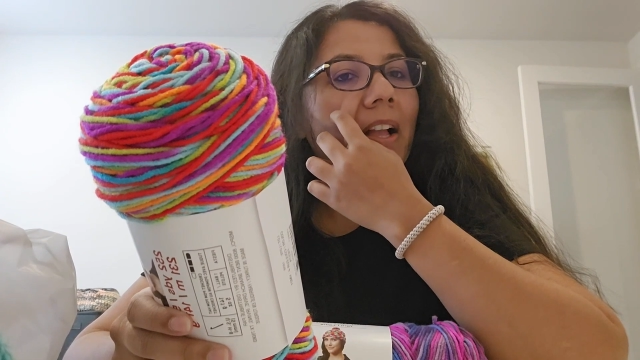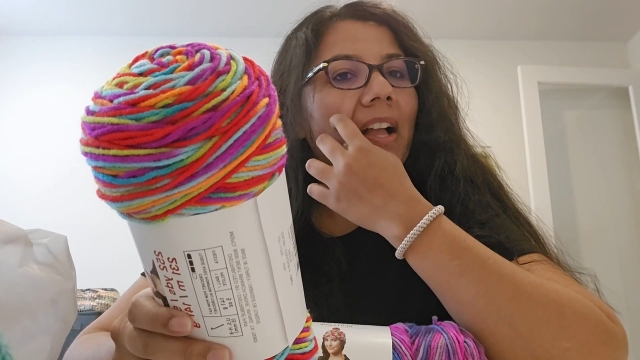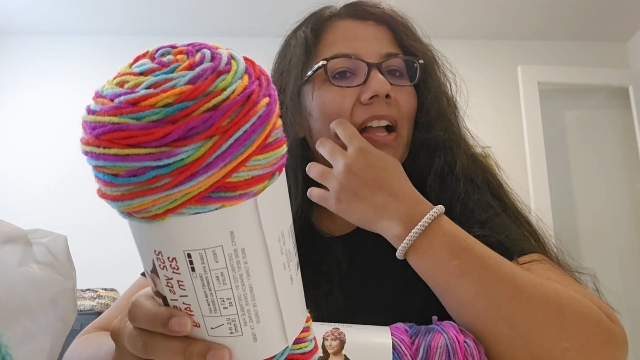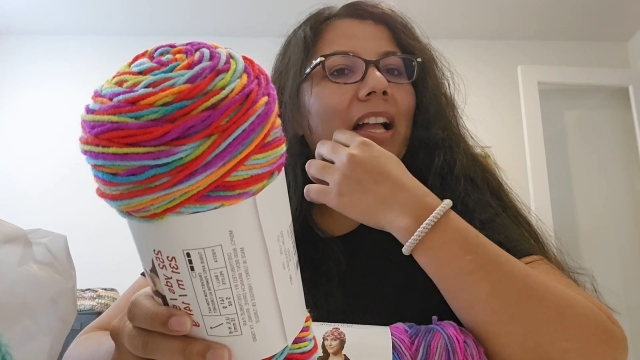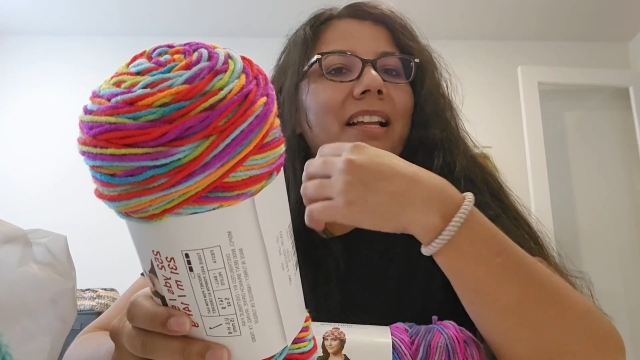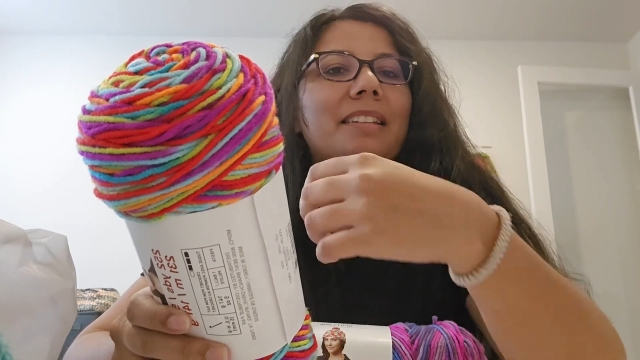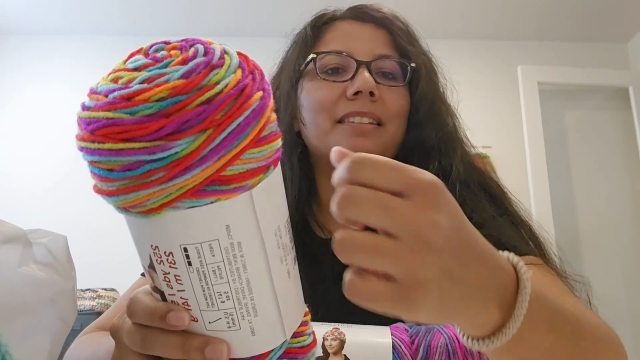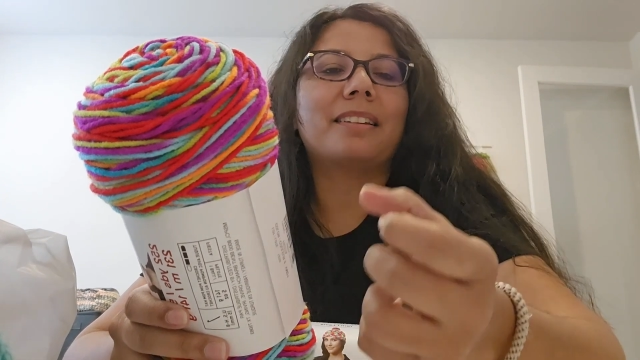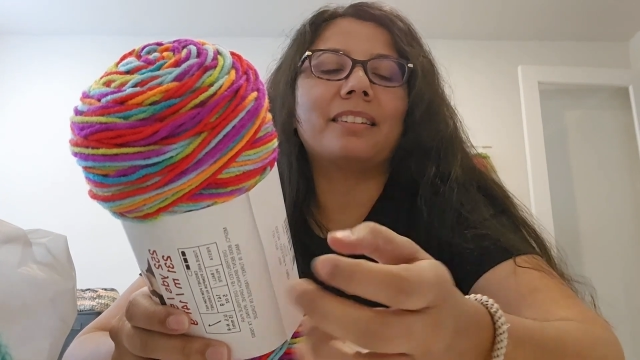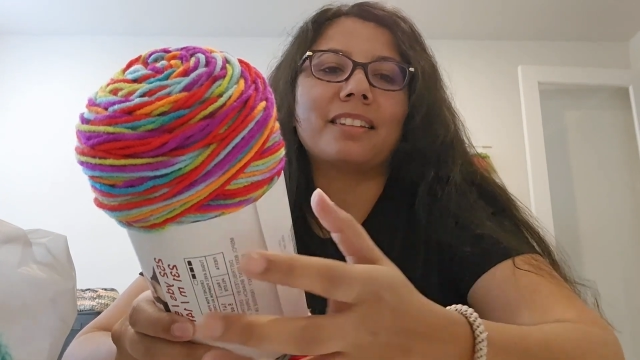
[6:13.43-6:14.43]
and
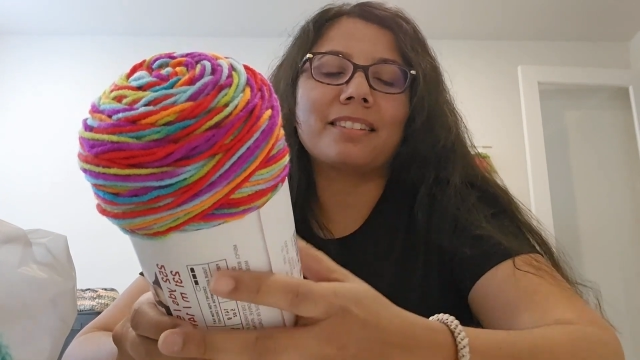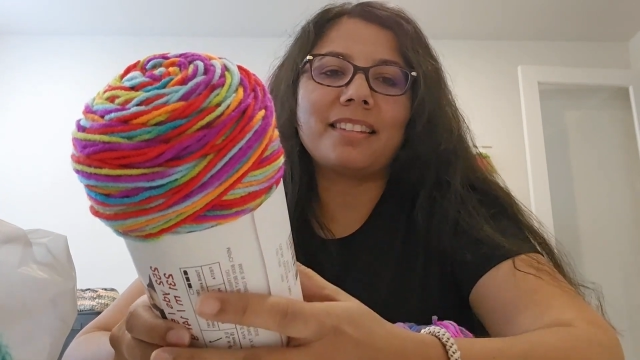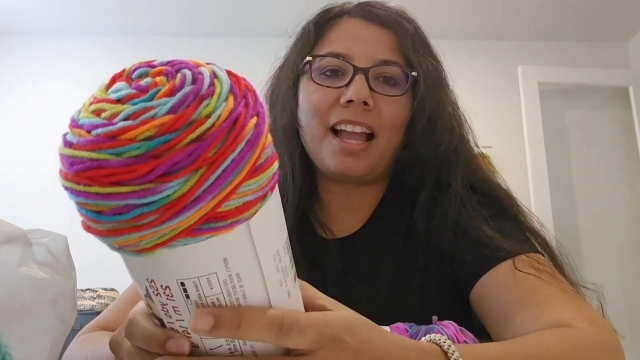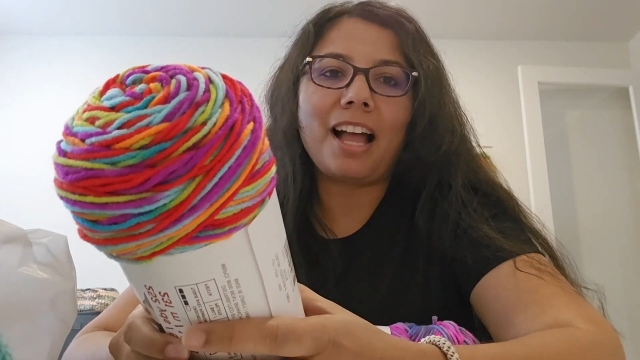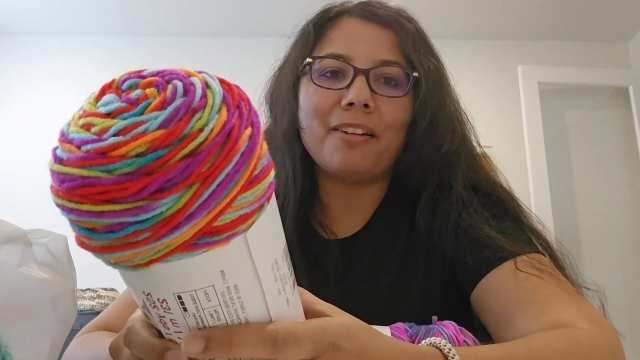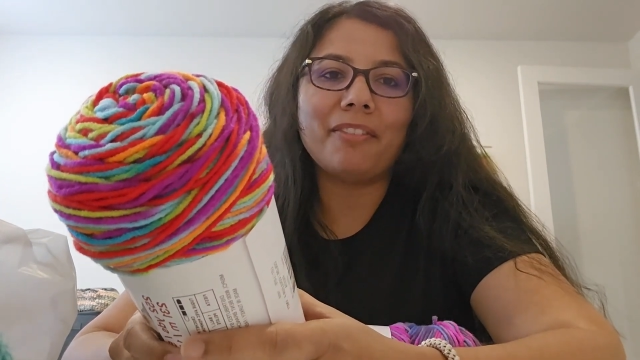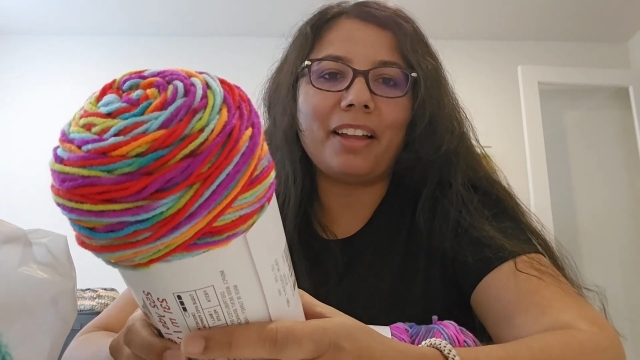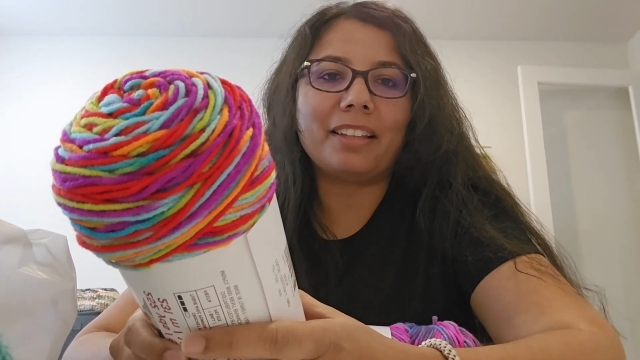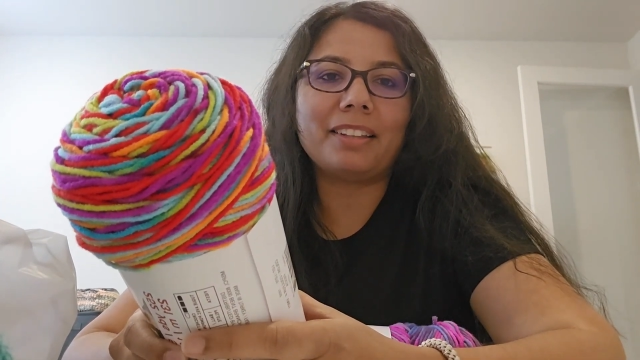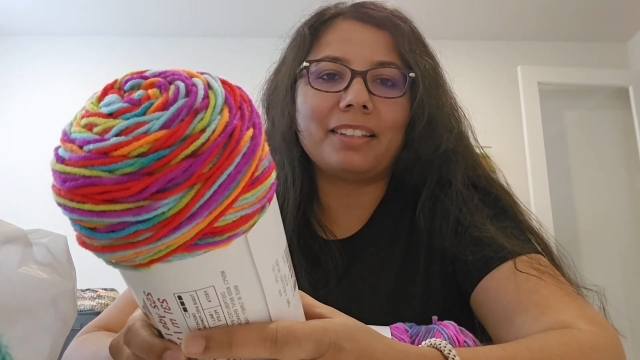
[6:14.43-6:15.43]
the staff
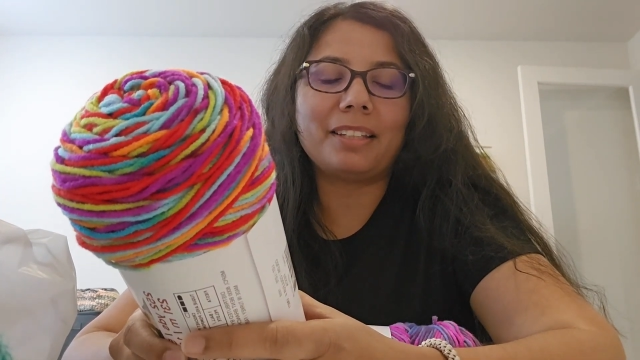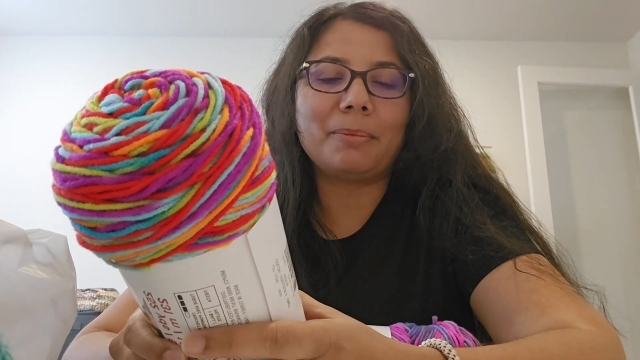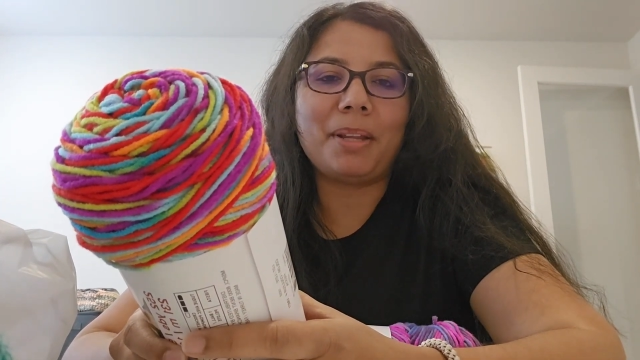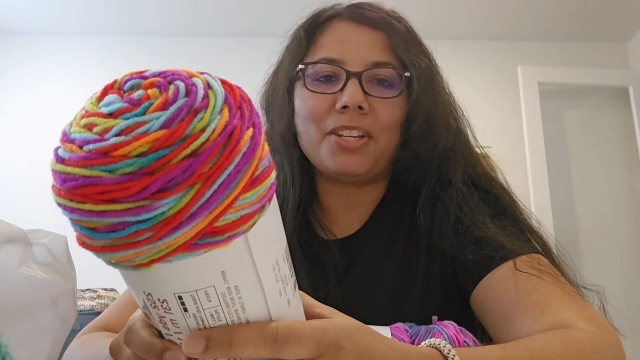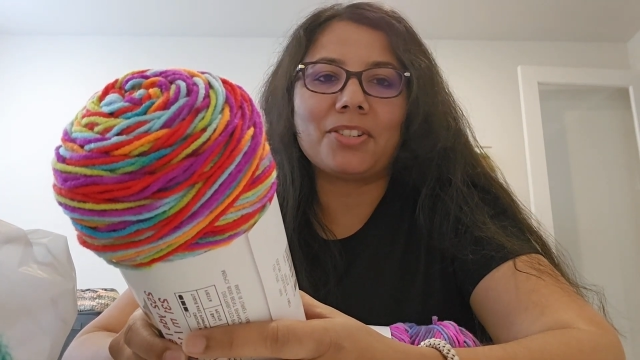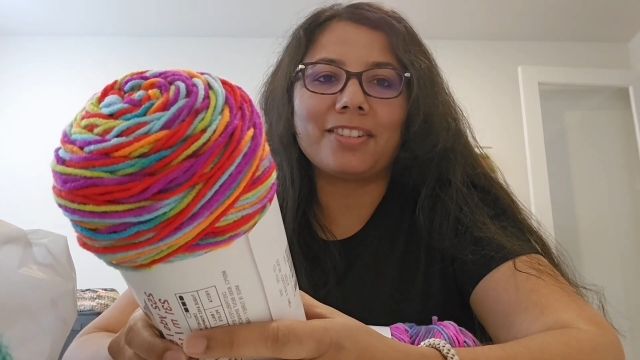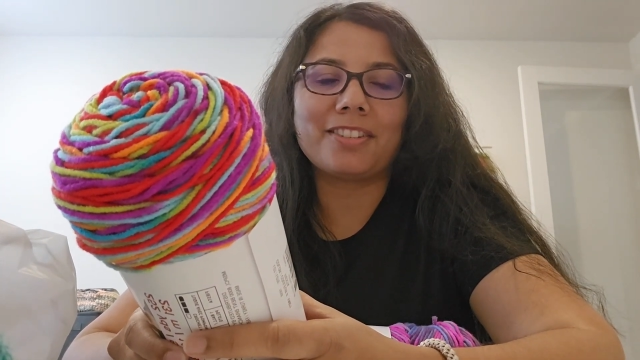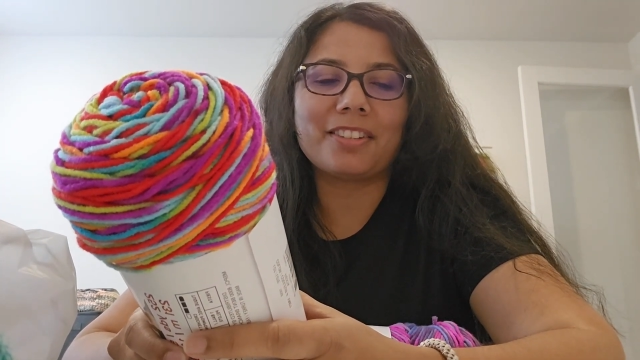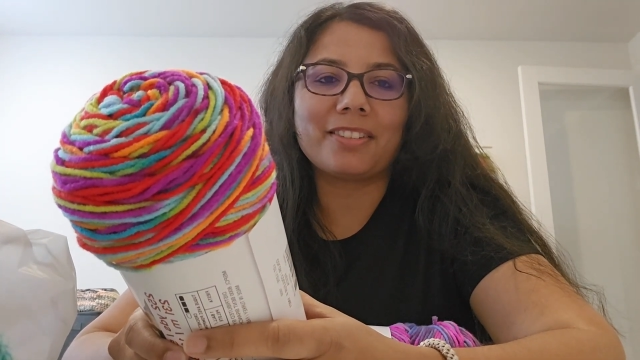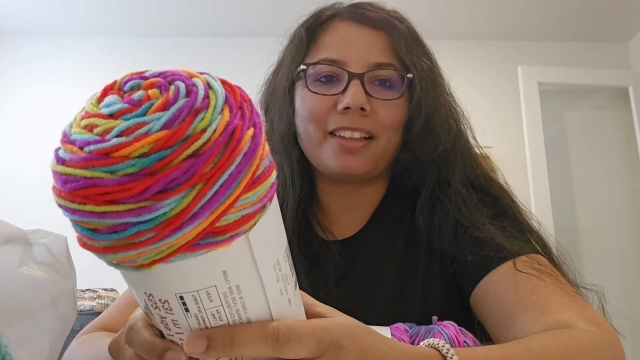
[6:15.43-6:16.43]
and the patients
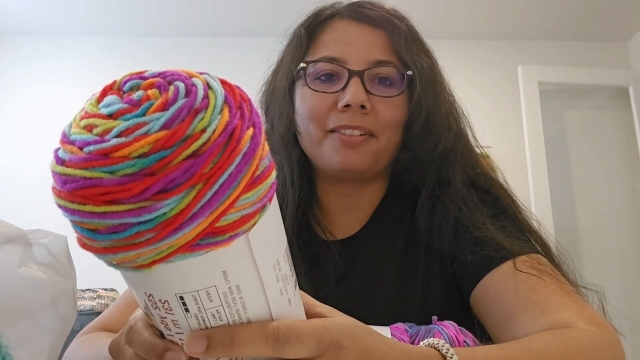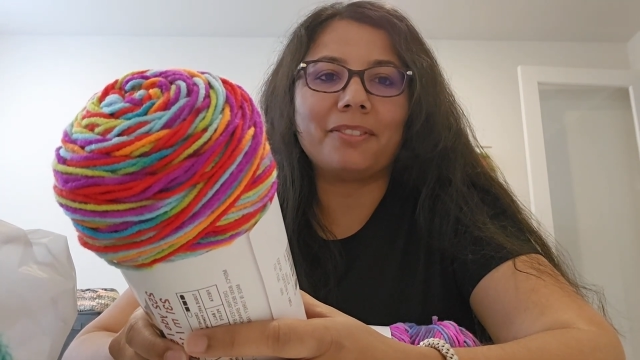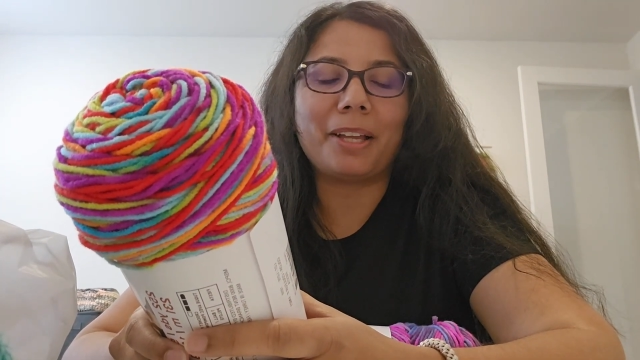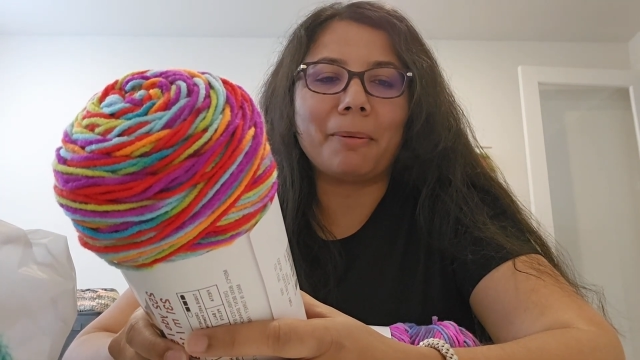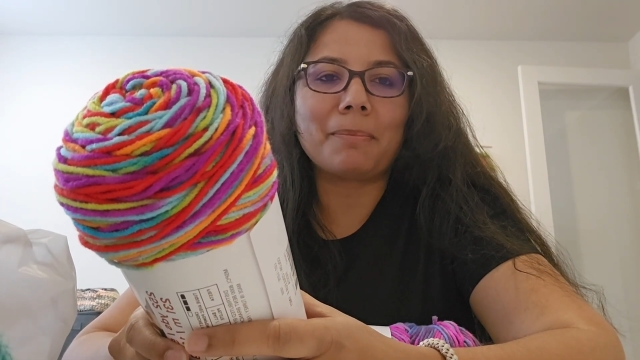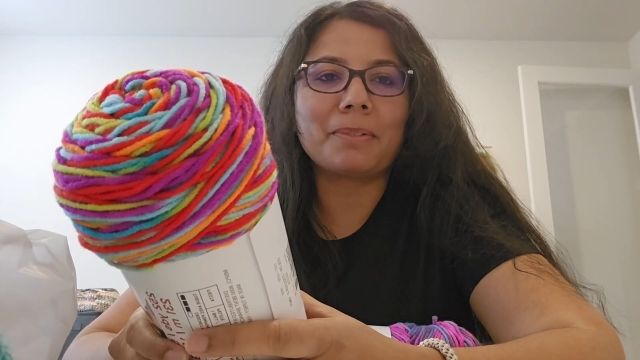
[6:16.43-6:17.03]
just love them.